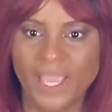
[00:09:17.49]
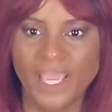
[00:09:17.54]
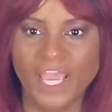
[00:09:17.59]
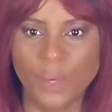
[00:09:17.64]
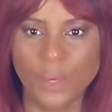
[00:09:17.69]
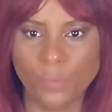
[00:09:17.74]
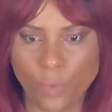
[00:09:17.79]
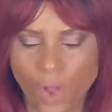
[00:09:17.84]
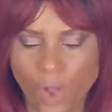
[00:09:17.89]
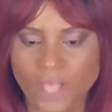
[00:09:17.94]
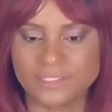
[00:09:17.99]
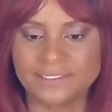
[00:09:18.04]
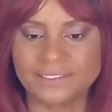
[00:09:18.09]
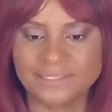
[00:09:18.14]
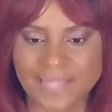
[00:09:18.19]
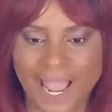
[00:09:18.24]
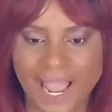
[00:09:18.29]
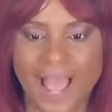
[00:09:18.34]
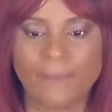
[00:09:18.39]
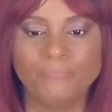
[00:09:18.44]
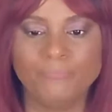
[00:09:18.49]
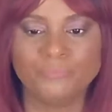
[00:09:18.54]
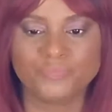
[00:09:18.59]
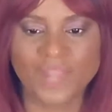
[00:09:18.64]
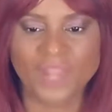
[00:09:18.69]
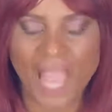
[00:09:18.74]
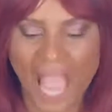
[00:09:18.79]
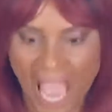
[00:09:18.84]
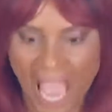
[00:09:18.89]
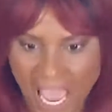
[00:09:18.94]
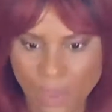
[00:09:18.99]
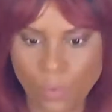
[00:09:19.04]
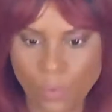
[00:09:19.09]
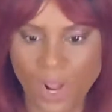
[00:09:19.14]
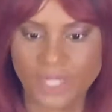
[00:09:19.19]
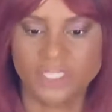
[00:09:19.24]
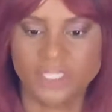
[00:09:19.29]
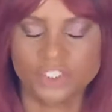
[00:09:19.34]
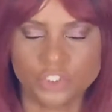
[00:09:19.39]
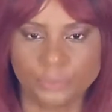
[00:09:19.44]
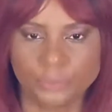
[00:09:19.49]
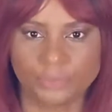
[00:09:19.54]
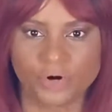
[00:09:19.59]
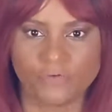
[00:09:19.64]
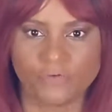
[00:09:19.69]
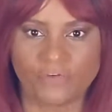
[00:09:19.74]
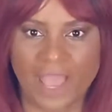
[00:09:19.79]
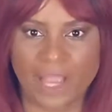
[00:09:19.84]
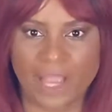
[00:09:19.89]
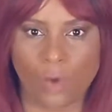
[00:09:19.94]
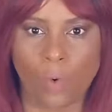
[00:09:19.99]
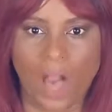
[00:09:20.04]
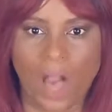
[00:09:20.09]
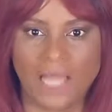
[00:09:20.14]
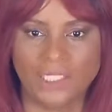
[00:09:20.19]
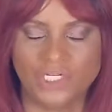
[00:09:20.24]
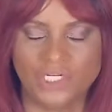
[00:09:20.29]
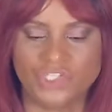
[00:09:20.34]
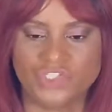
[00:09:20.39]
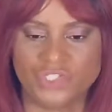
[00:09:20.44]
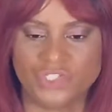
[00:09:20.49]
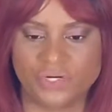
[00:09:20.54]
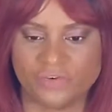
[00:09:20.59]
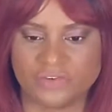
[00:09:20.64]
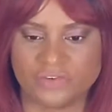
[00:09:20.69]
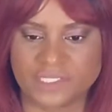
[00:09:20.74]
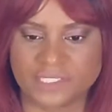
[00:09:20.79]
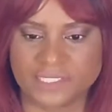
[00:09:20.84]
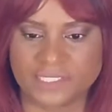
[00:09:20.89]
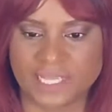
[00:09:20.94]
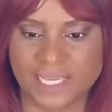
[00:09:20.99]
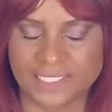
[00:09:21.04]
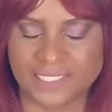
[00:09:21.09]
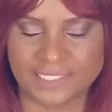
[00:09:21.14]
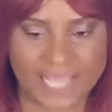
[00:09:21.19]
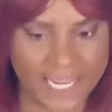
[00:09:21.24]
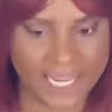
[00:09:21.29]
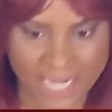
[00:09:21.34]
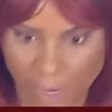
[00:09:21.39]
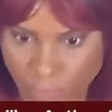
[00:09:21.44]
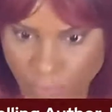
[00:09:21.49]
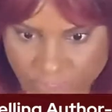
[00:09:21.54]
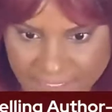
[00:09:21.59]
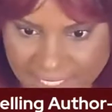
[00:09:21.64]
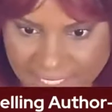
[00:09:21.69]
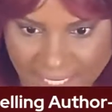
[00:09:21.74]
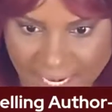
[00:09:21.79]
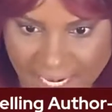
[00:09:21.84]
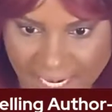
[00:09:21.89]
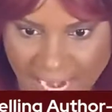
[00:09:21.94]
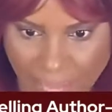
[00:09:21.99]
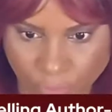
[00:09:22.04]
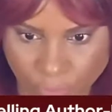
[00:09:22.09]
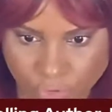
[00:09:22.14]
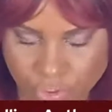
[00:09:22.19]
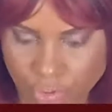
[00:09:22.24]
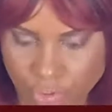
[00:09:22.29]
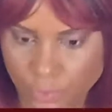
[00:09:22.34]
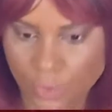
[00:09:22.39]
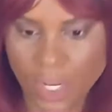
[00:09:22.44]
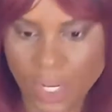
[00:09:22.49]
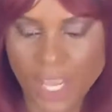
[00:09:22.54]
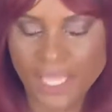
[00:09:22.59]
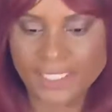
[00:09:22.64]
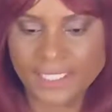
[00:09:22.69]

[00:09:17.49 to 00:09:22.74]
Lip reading: It was that I wanted to provide quality services and I was not allowed to.